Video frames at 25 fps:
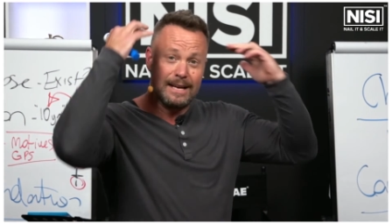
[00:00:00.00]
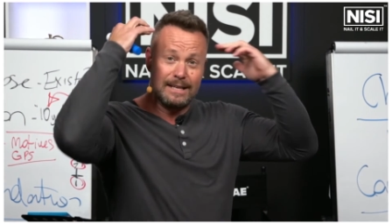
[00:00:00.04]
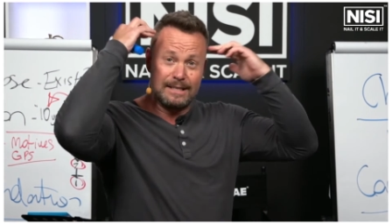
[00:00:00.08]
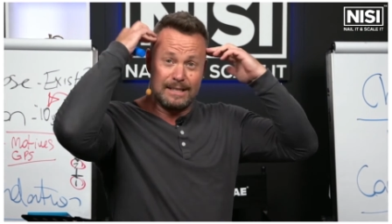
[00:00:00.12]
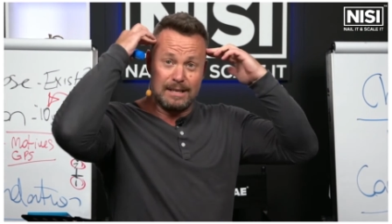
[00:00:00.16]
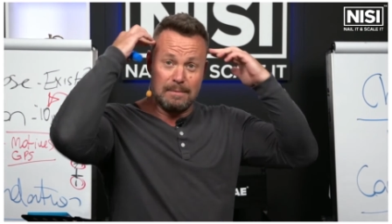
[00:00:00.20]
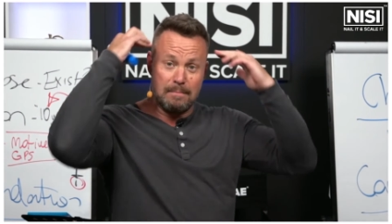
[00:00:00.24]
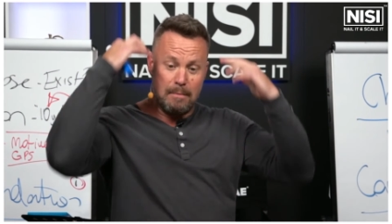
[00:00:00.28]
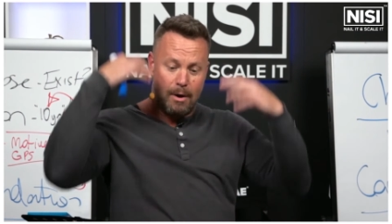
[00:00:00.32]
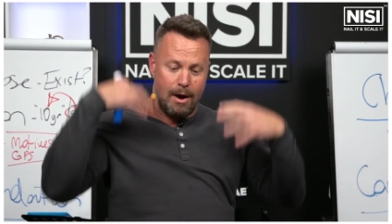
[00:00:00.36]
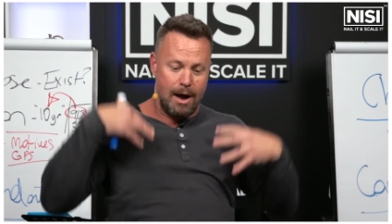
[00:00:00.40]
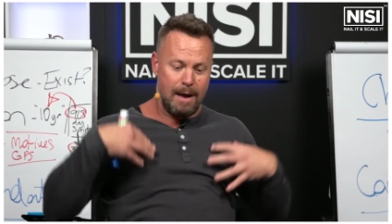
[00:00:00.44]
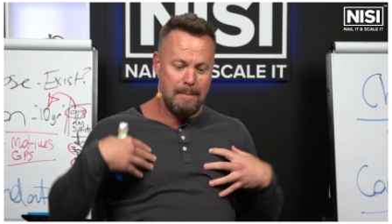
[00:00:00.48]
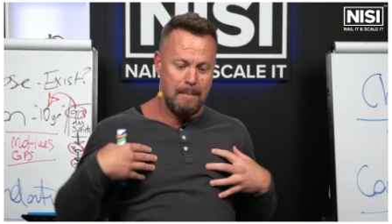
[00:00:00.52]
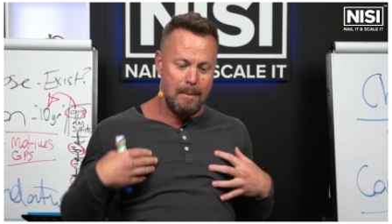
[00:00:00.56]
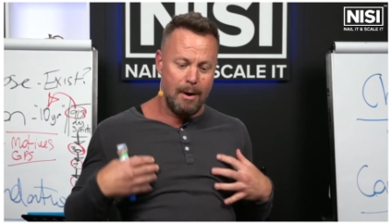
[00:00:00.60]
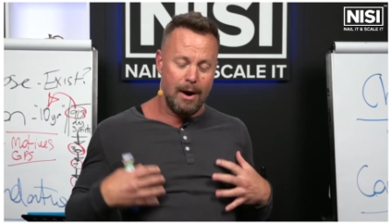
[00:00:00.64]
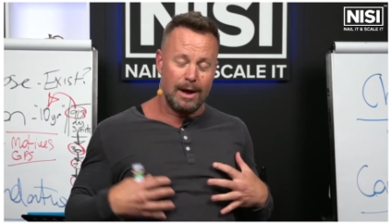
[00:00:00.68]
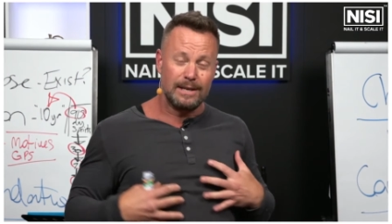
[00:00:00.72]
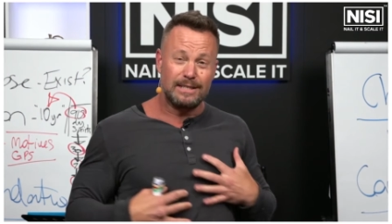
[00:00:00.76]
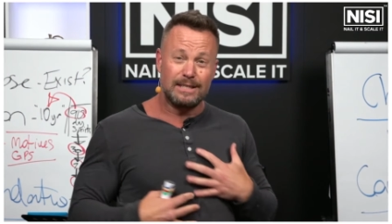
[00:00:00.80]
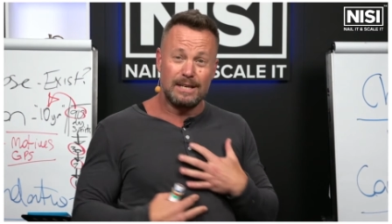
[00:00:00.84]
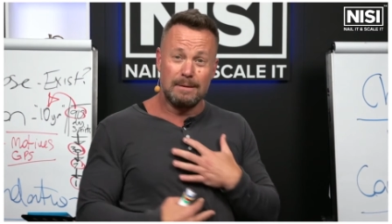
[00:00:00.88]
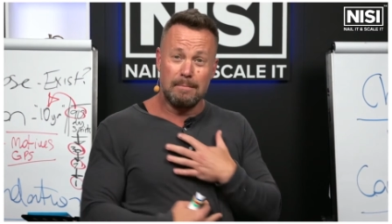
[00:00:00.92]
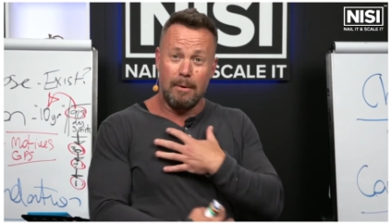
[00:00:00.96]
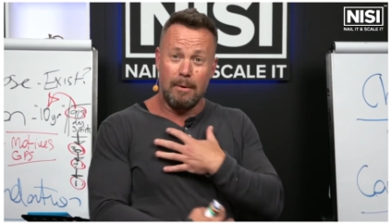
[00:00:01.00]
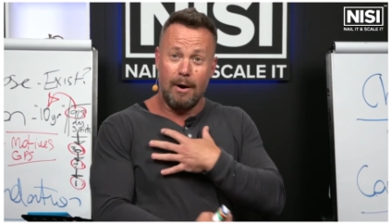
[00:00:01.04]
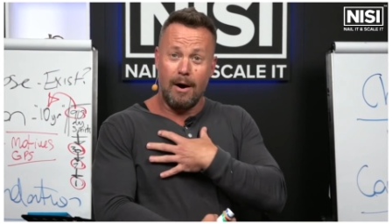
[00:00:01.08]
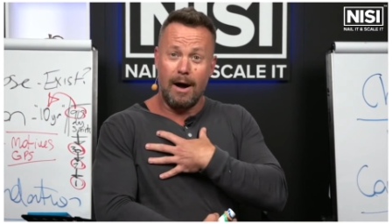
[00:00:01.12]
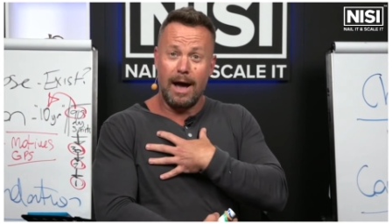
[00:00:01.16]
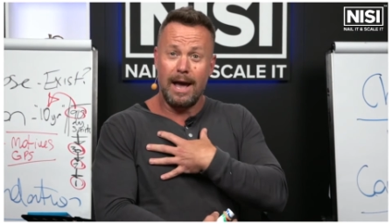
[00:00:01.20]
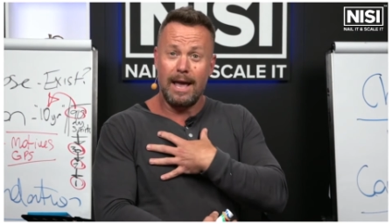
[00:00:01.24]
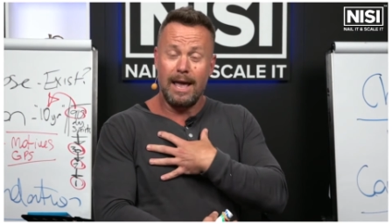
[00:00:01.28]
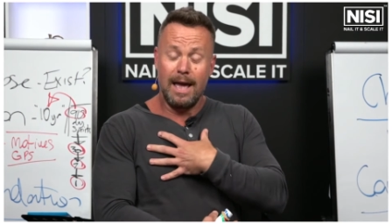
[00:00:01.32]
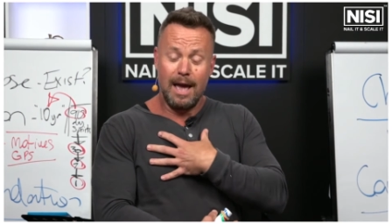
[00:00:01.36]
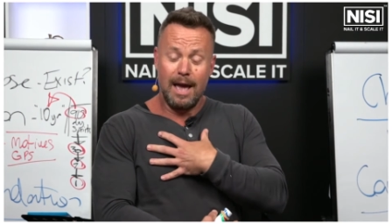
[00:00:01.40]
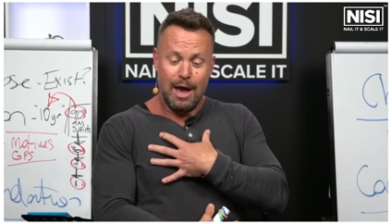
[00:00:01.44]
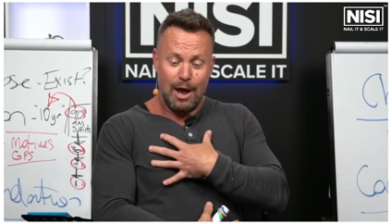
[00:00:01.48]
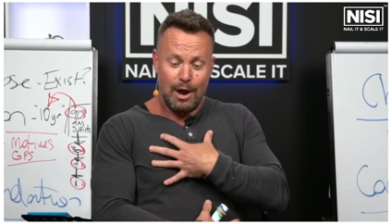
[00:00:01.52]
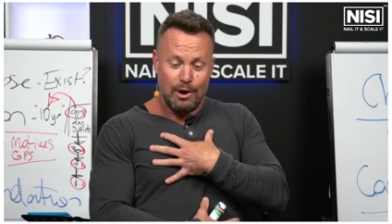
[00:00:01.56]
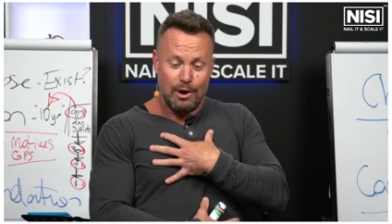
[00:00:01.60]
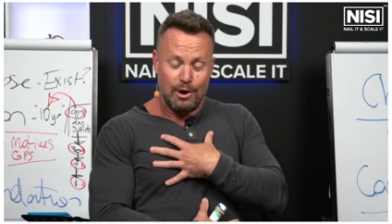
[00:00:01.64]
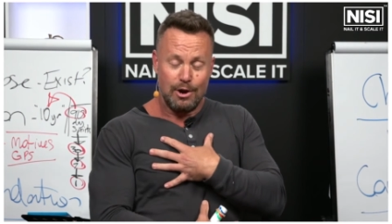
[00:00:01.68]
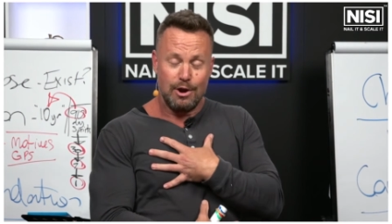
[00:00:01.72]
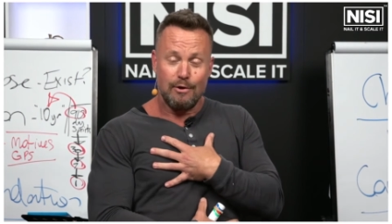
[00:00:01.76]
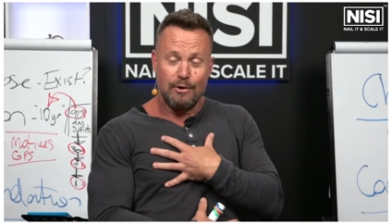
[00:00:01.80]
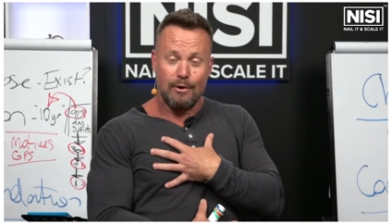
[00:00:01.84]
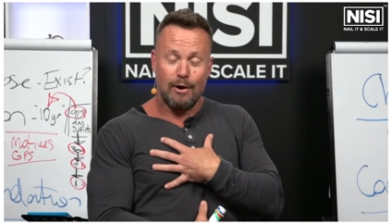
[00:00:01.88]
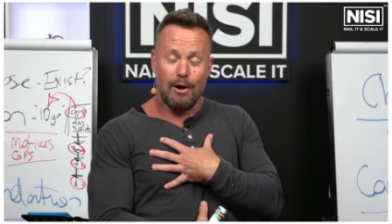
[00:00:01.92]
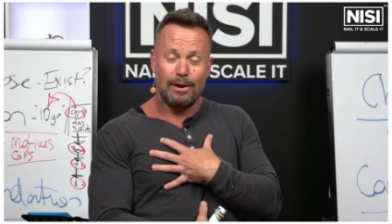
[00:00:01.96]
to my mind, to my
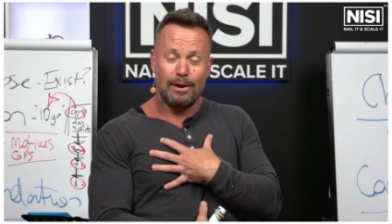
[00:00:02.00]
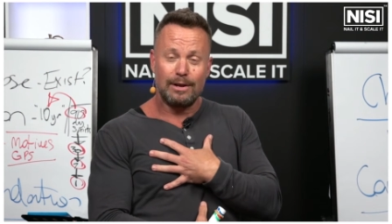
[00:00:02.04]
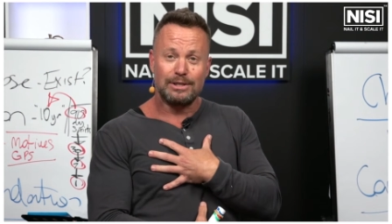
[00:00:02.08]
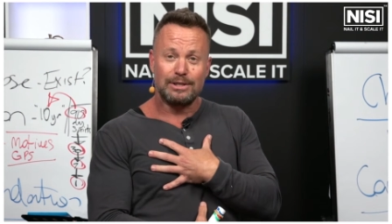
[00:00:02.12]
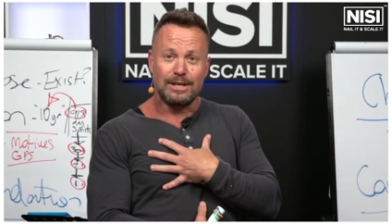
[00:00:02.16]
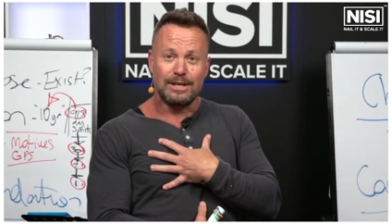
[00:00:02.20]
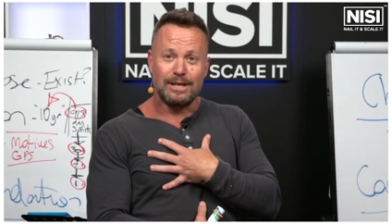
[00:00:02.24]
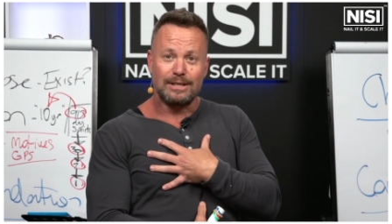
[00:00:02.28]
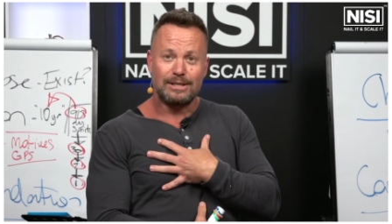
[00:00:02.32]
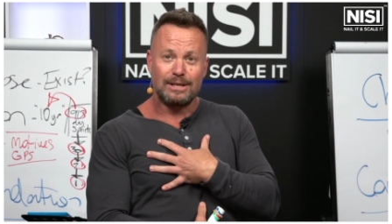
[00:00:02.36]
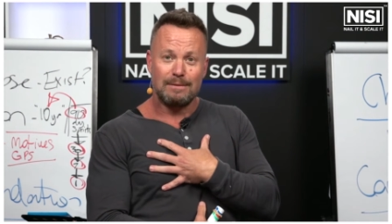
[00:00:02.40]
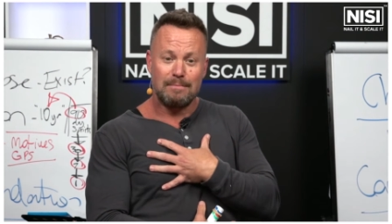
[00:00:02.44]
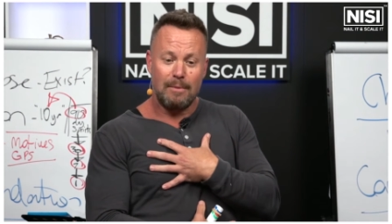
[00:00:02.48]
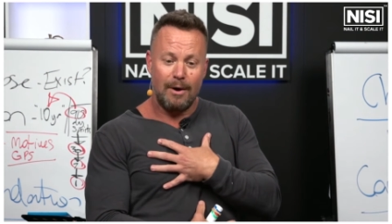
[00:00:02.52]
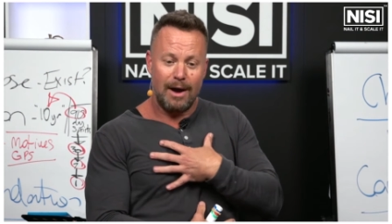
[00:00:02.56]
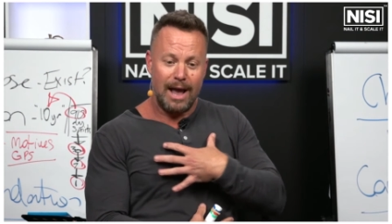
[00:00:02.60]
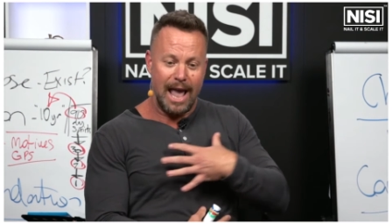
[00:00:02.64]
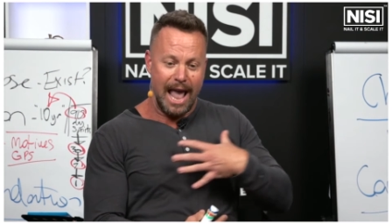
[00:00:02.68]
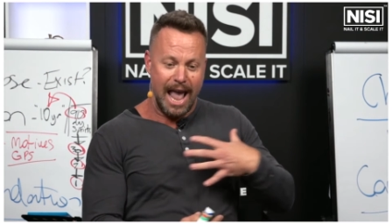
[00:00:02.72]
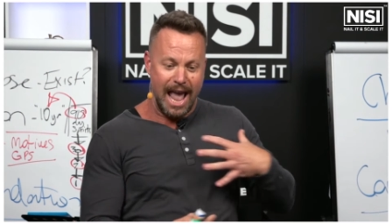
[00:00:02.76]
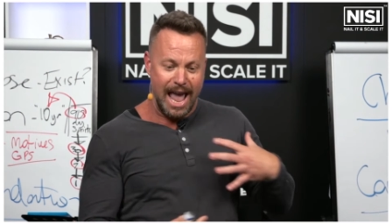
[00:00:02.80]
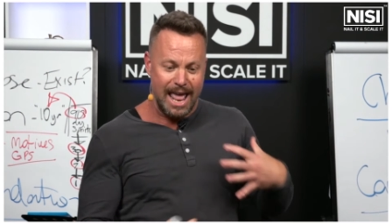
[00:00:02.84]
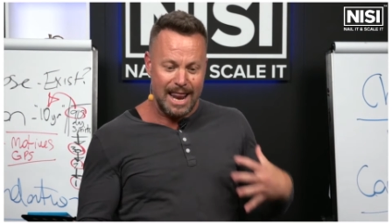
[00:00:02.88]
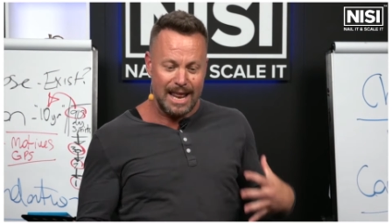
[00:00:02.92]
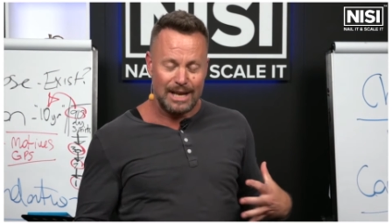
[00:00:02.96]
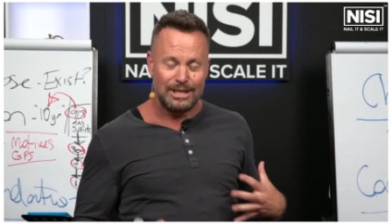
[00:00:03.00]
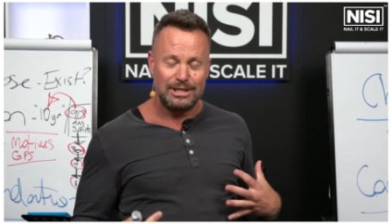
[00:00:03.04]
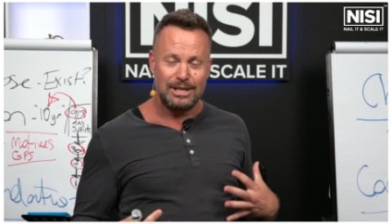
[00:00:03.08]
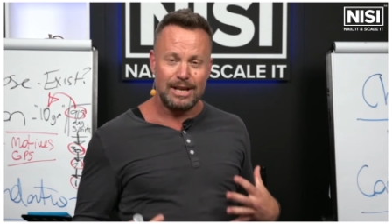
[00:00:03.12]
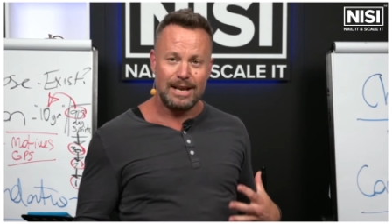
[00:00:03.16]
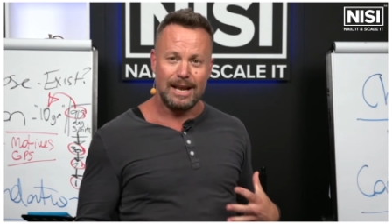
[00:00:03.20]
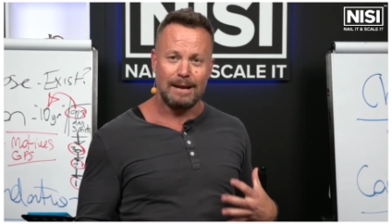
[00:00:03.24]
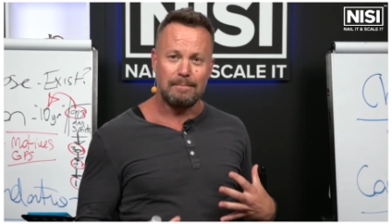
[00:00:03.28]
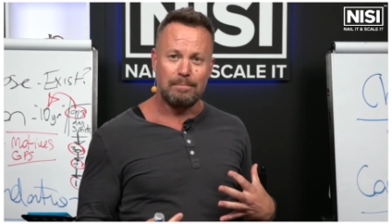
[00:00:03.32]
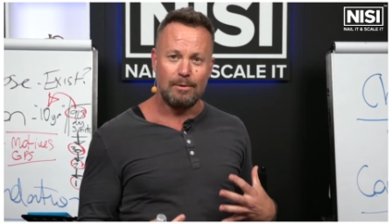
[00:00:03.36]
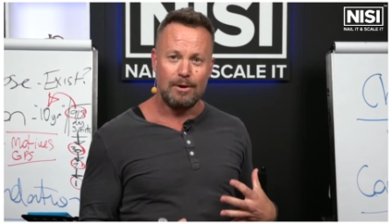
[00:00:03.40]
neurology, to my energetic